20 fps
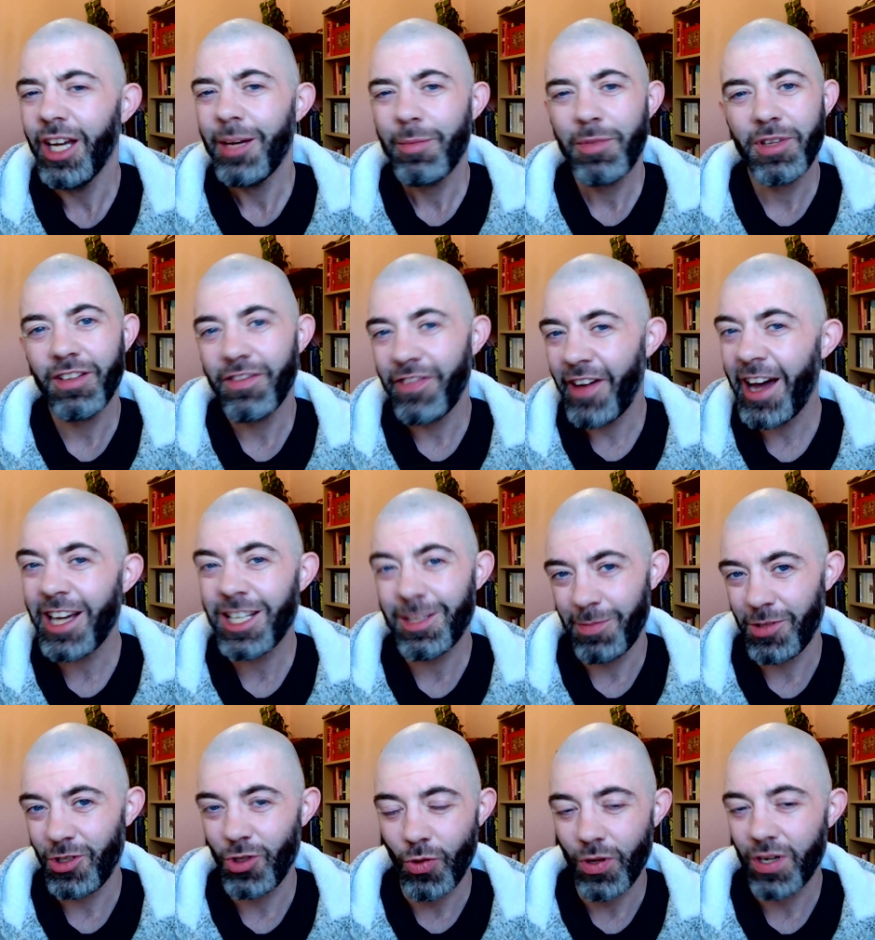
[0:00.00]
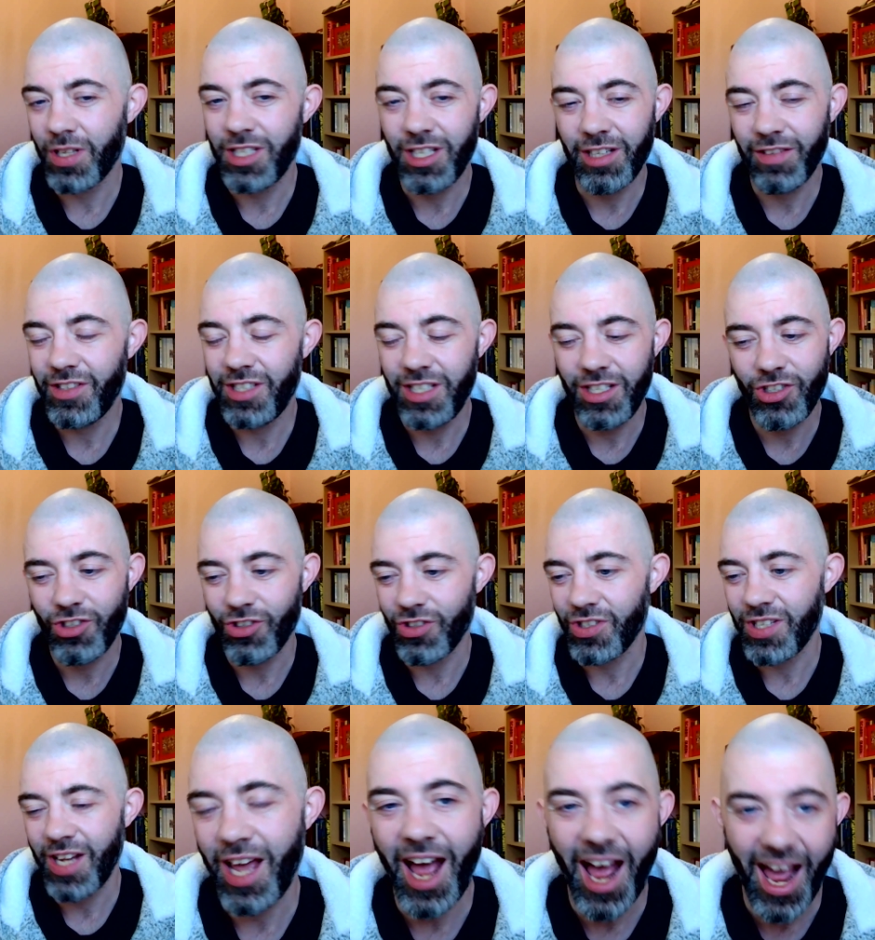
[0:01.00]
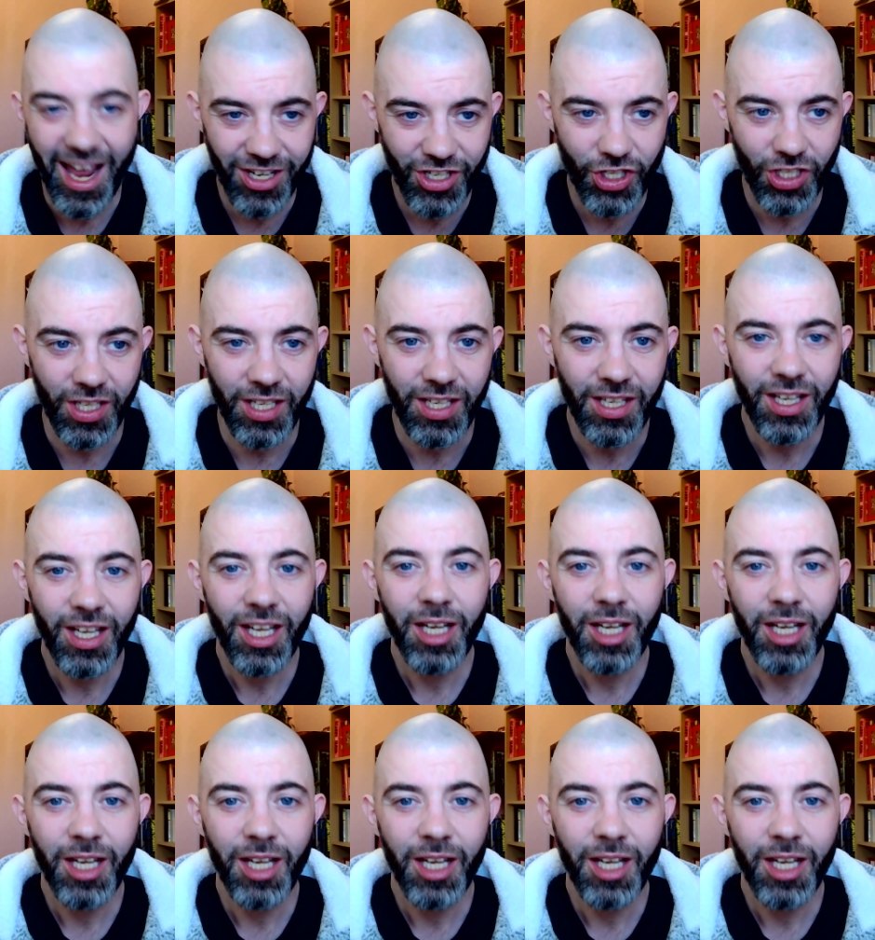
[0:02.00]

But the vast majority of teachers actually